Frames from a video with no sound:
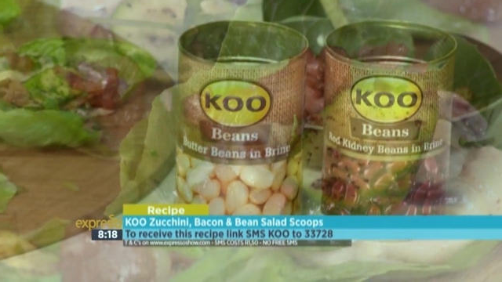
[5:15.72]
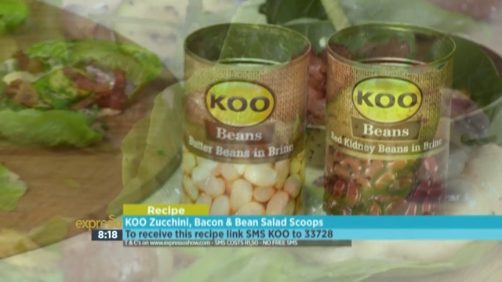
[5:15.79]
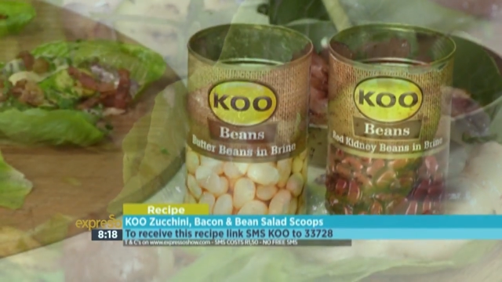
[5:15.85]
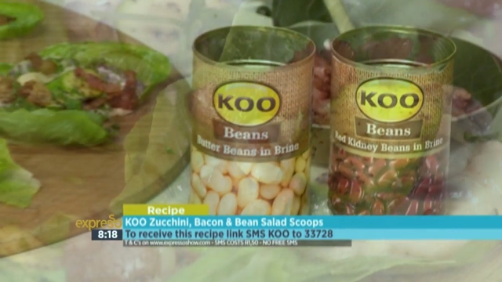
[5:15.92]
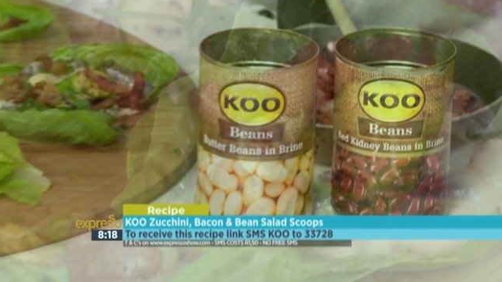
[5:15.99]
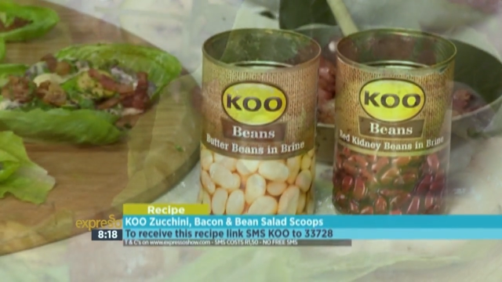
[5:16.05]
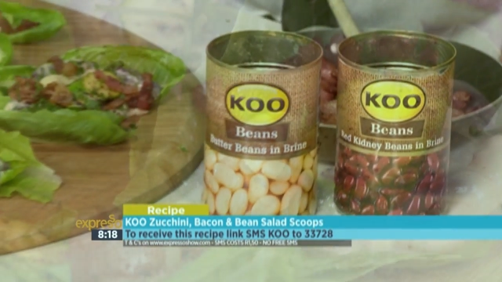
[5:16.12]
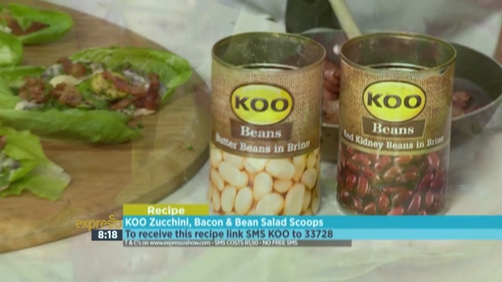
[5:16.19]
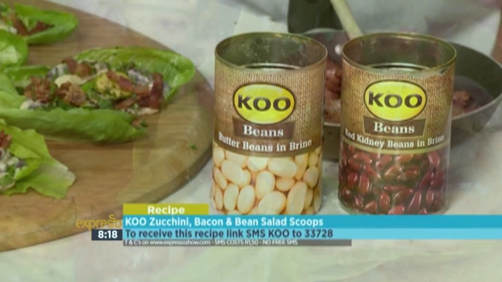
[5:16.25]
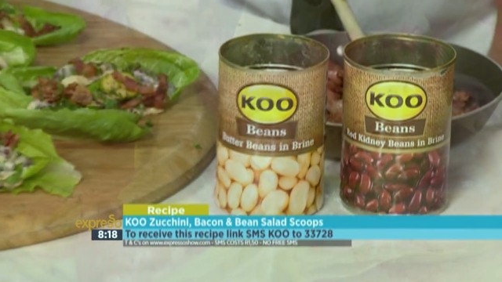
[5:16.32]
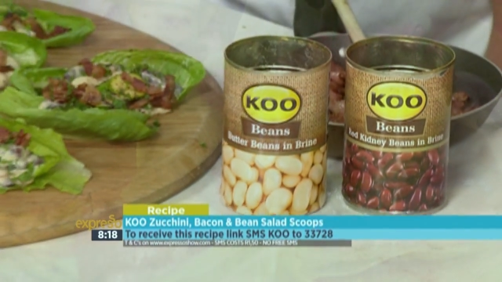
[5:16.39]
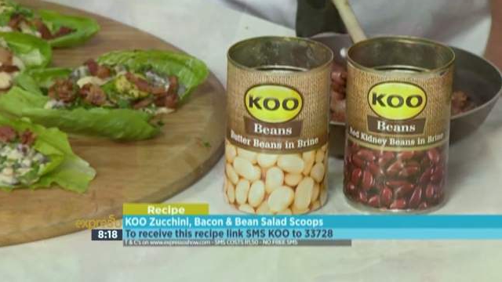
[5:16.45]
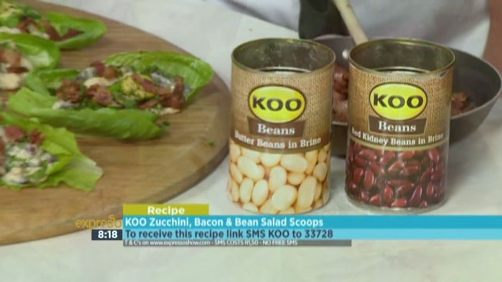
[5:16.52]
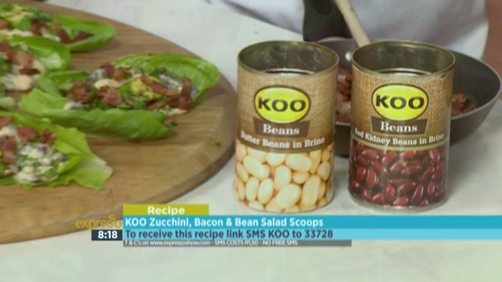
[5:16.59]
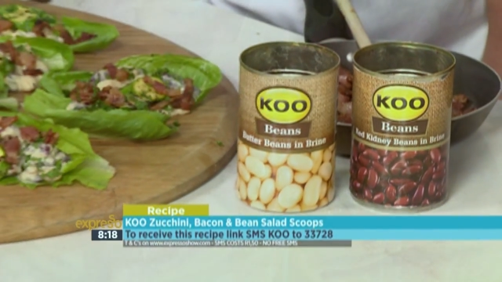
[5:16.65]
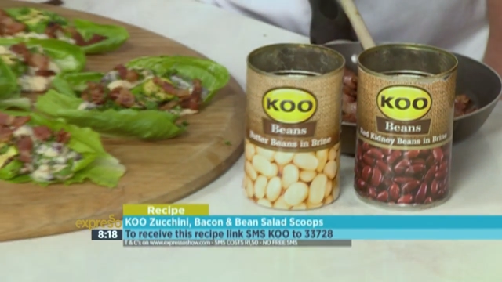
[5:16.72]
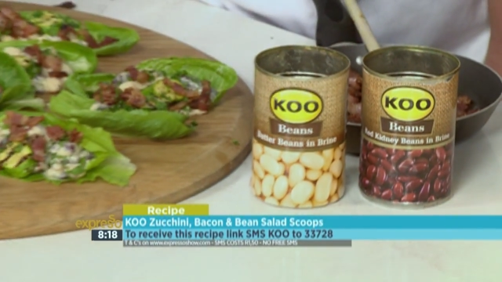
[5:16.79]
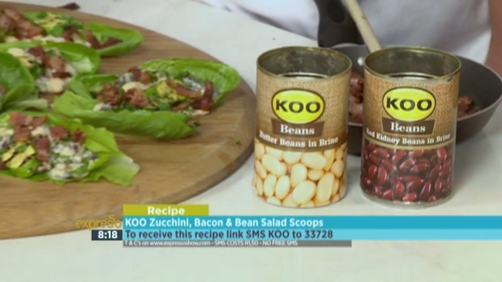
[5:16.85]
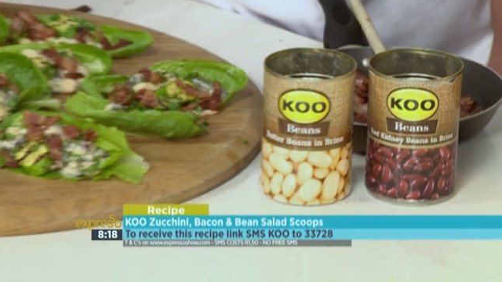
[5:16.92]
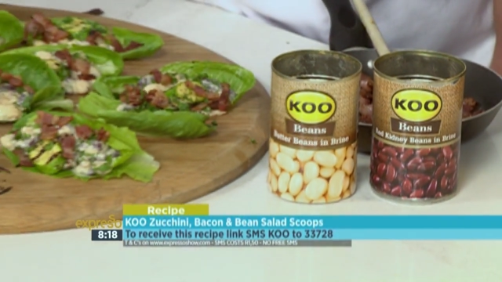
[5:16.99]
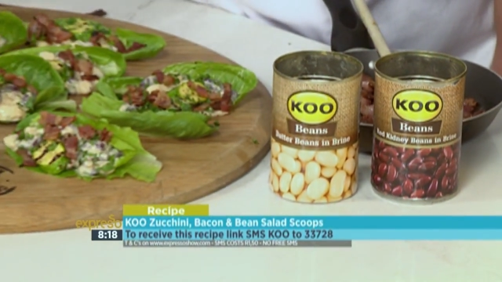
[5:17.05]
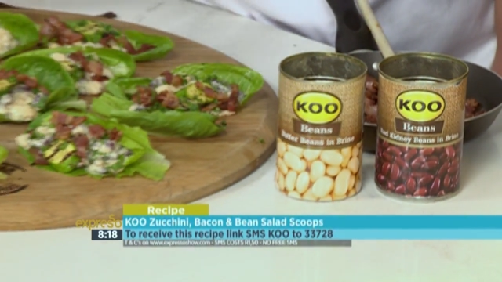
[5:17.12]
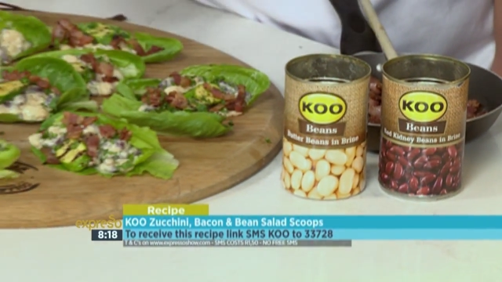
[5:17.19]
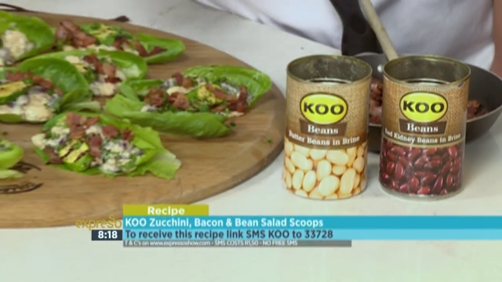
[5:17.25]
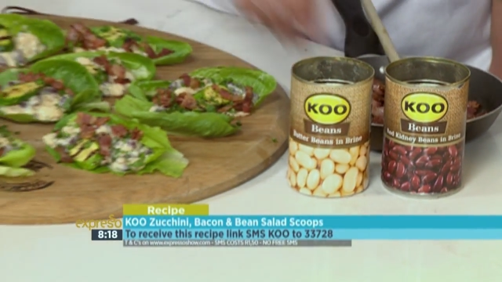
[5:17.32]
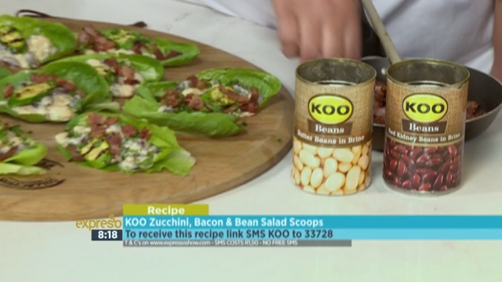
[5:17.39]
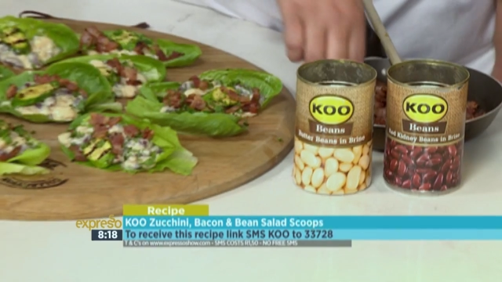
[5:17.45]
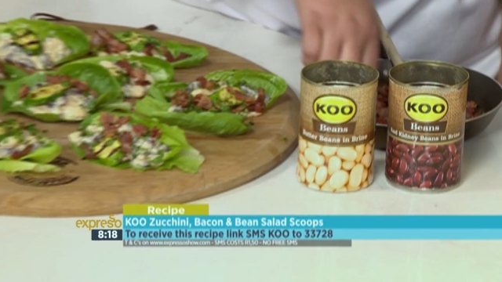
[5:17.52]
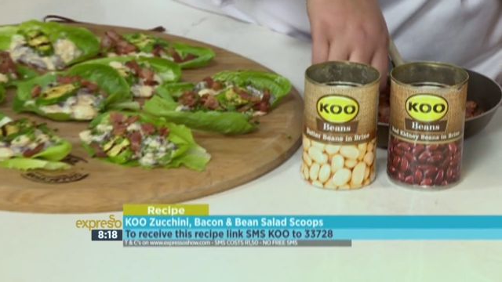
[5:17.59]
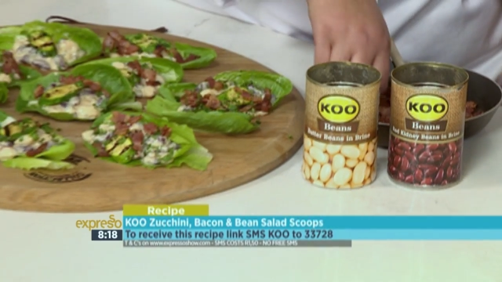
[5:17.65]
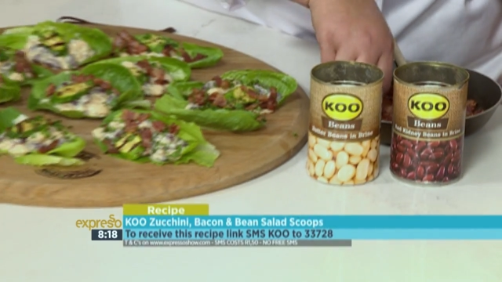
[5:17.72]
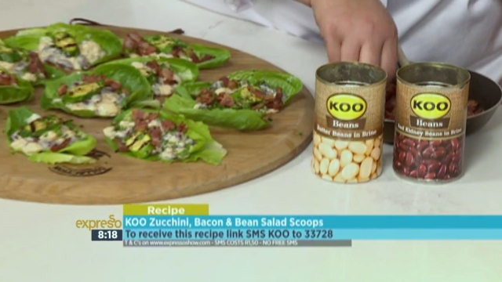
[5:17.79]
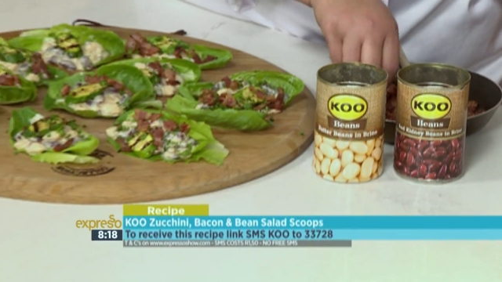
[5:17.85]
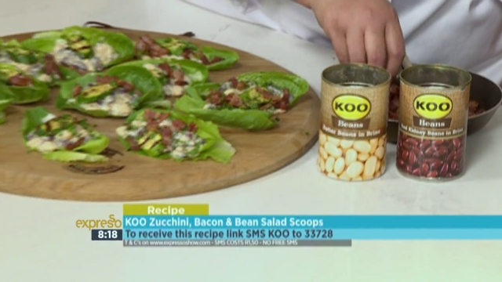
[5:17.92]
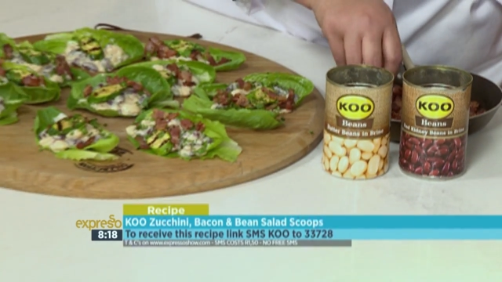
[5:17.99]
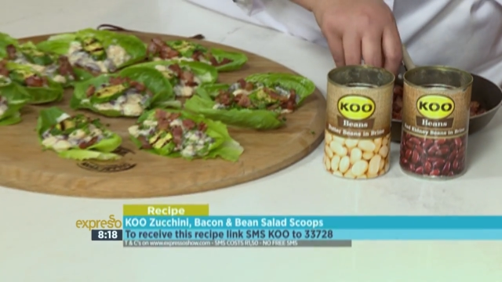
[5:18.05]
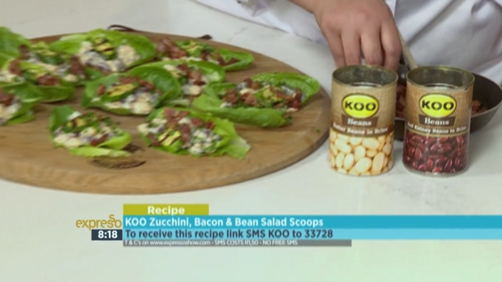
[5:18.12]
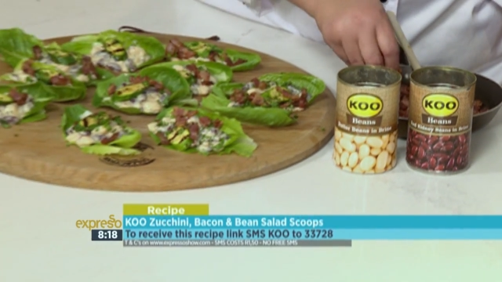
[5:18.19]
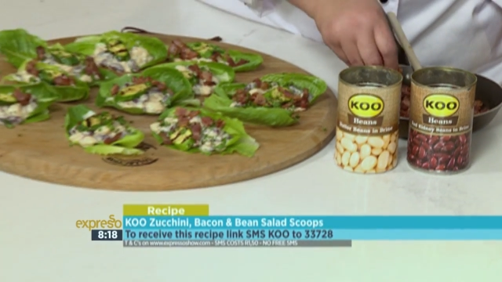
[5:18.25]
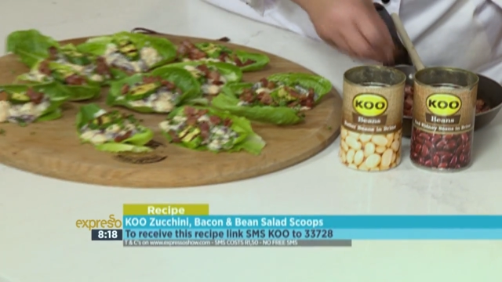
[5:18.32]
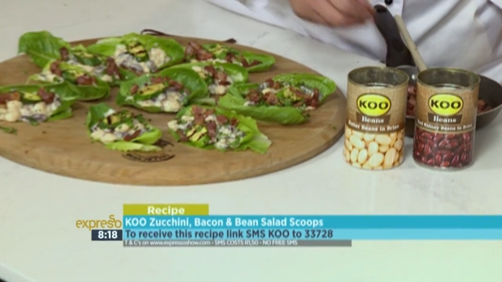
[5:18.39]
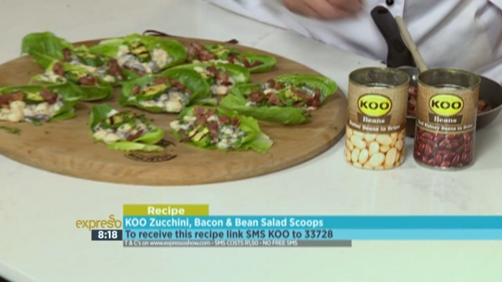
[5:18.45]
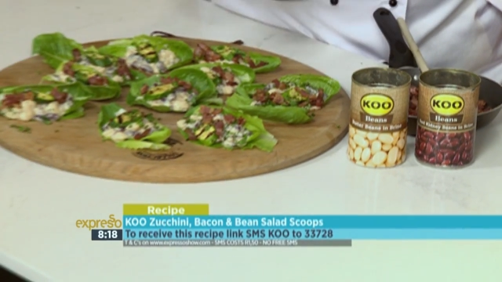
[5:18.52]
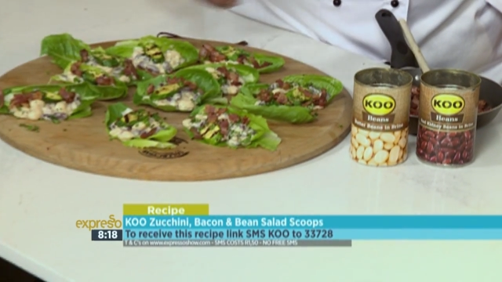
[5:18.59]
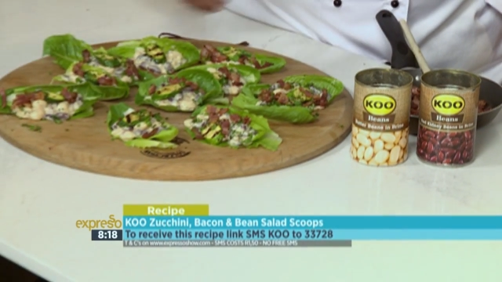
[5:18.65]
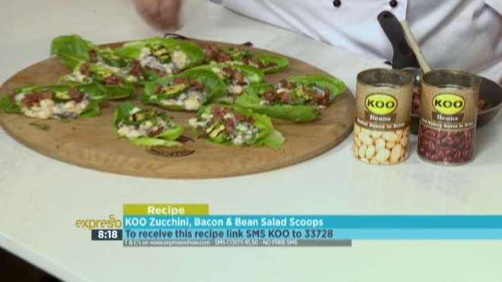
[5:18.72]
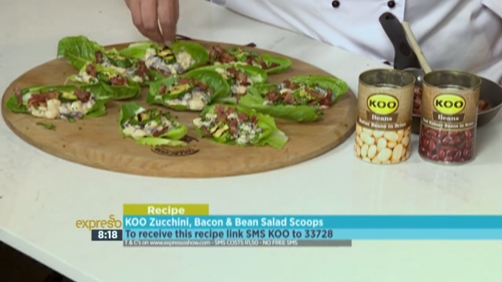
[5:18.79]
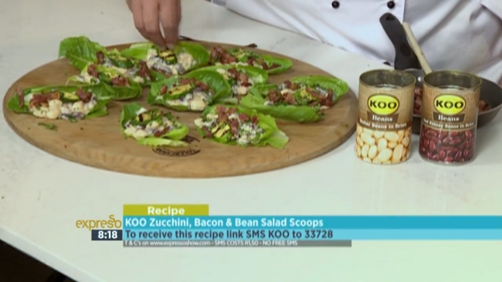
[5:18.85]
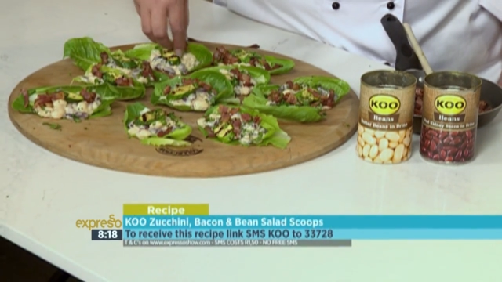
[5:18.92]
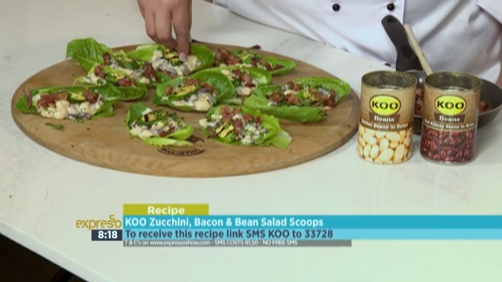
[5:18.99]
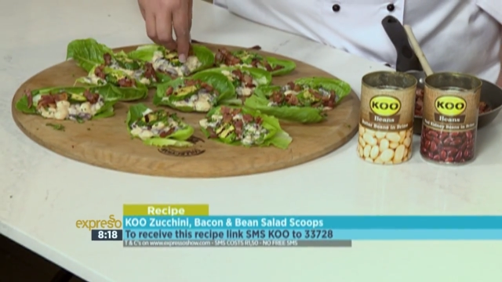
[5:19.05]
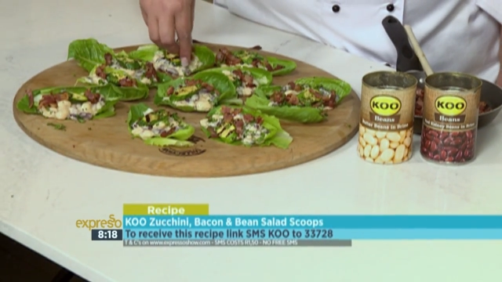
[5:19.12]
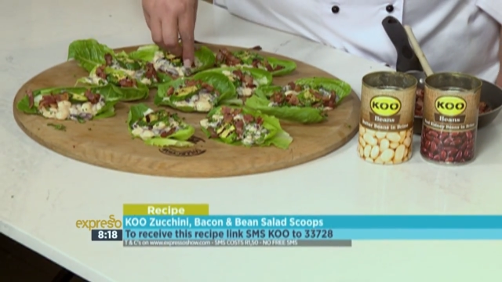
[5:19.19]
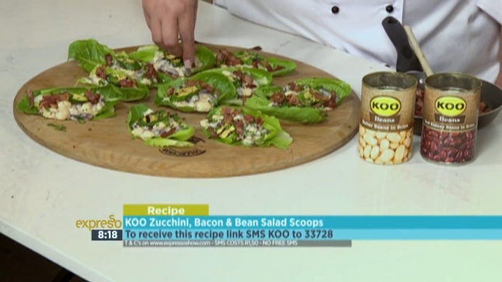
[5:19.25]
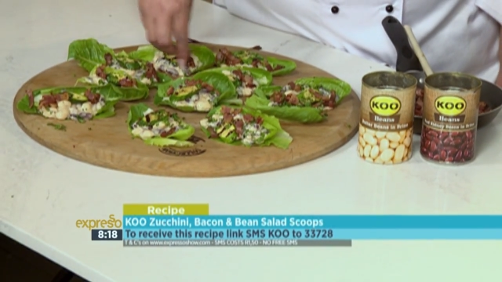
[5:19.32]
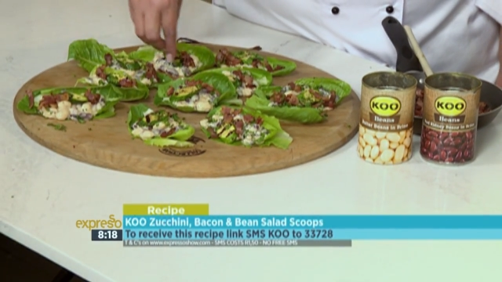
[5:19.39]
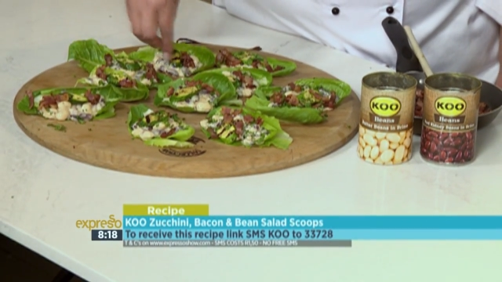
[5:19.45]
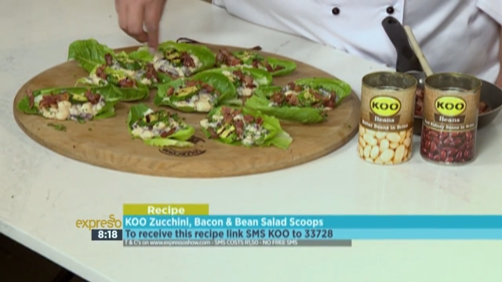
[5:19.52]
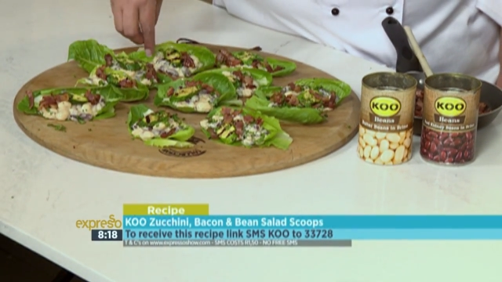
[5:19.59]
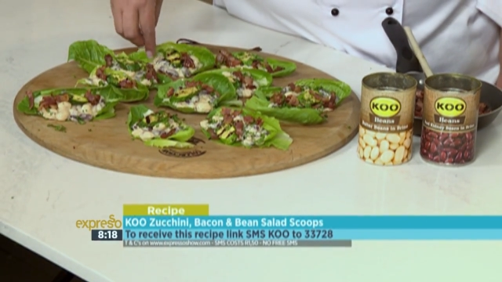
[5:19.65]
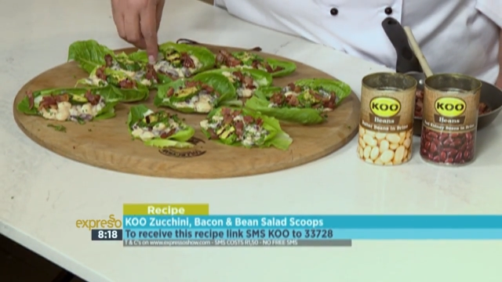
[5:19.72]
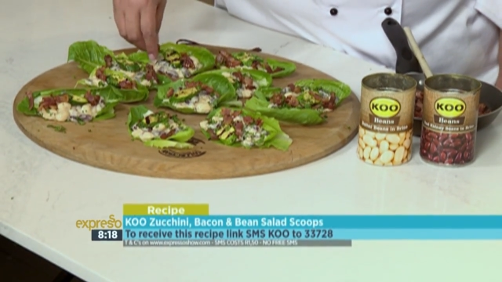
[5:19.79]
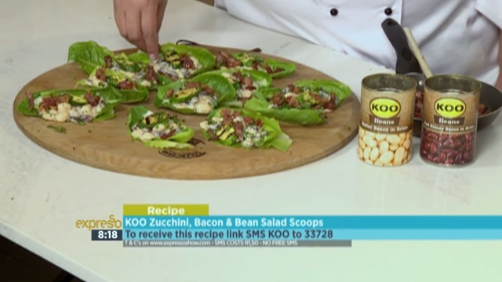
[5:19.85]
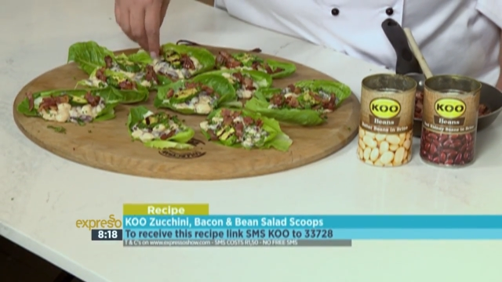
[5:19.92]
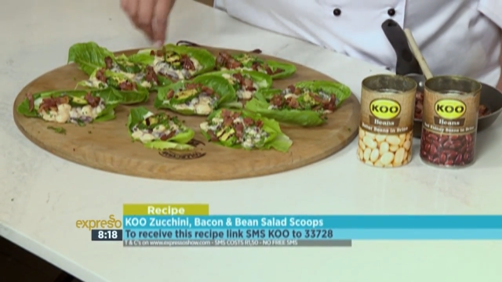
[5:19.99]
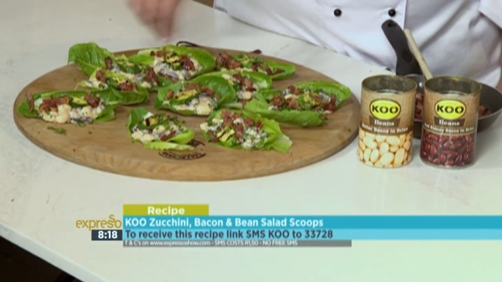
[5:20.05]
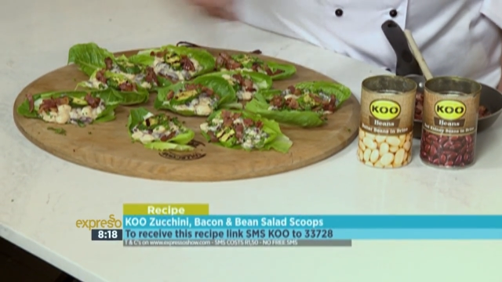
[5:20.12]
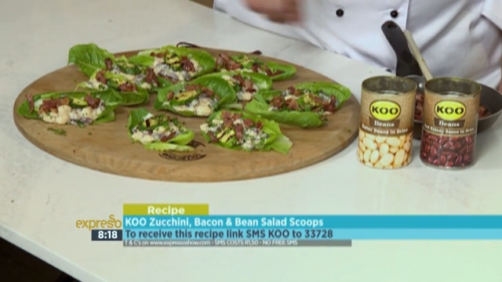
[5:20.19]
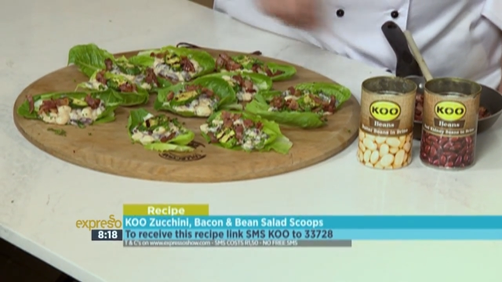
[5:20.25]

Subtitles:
[unreadable: no face in view]